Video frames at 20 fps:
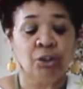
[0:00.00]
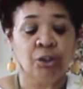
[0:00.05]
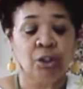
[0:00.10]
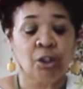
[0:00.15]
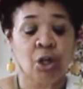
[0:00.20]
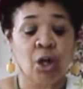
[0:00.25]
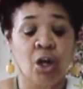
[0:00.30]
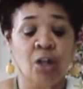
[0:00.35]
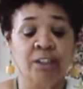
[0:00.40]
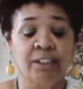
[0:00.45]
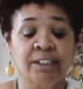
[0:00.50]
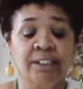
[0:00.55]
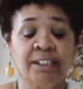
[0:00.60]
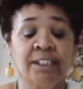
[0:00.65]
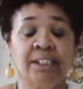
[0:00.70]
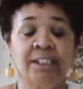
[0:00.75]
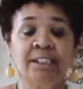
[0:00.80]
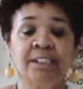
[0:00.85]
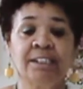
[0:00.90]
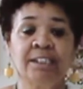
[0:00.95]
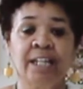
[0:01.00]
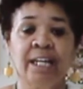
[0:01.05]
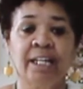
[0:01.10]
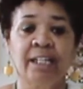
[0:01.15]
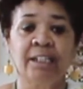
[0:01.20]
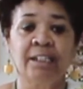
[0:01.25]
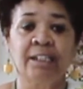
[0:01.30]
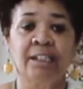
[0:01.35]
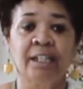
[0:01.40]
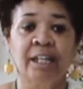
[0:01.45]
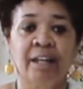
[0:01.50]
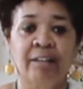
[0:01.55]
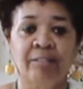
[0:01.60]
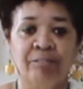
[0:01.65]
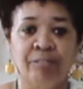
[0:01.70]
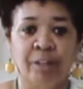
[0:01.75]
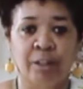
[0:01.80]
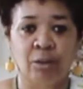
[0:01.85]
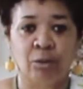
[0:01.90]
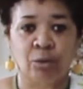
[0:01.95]
clauses in the state and
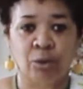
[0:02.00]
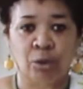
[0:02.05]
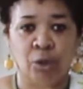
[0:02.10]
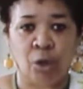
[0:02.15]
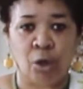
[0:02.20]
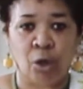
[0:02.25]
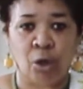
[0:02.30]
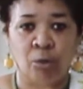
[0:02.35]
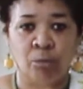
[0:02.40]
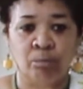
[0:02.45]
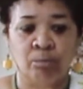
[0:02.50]
federal law.